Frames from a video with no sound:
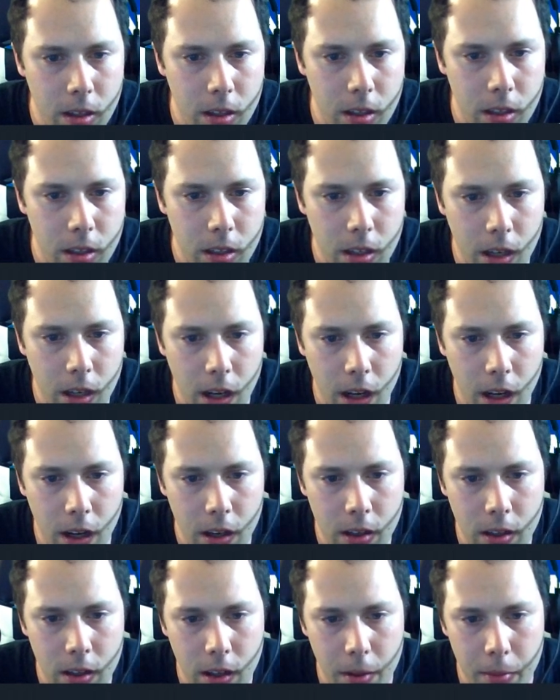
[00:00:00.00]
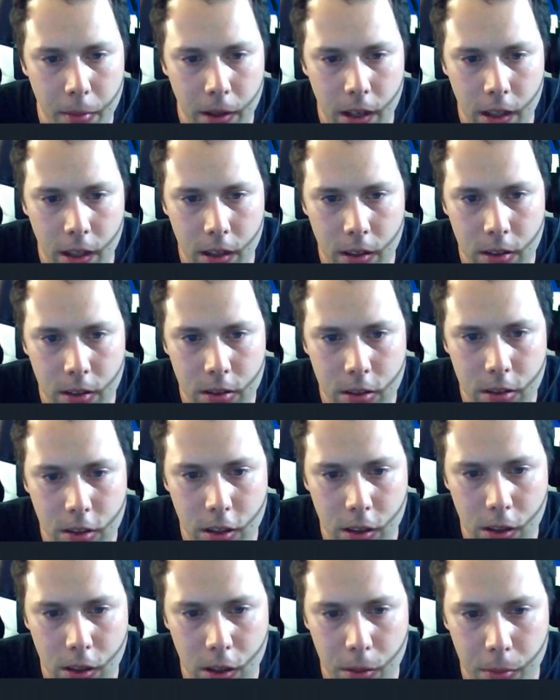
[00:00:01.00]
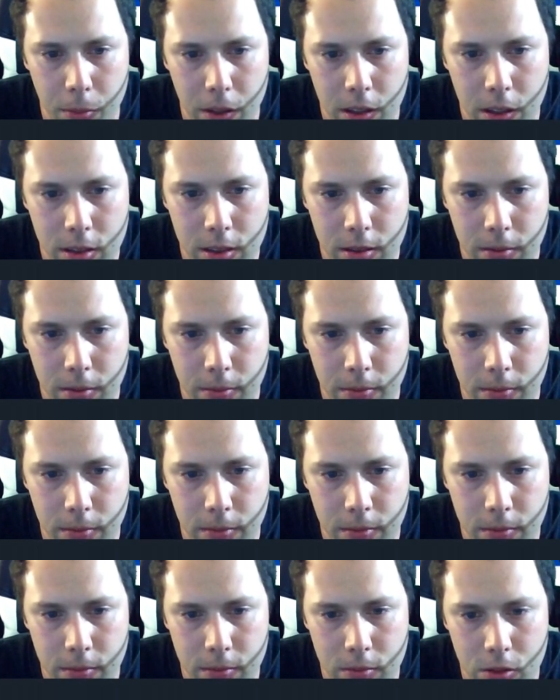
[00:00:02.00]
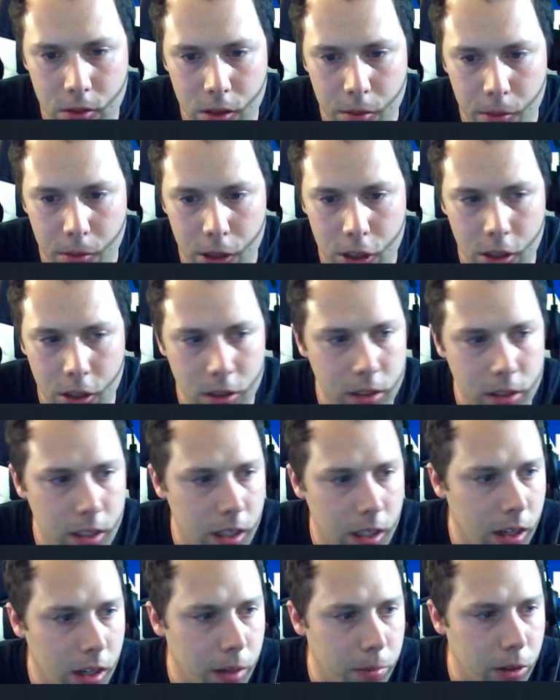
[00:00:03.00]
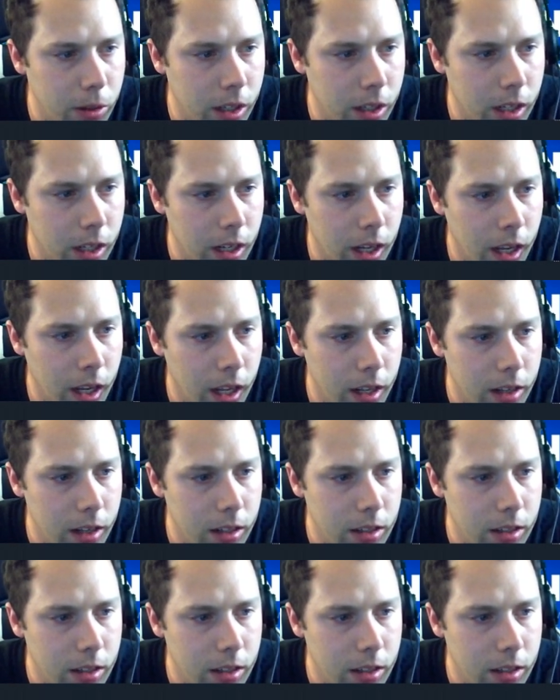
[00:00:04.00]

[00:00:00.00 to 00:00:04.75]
yeah, I mean there could be some issues there. I'm looking at,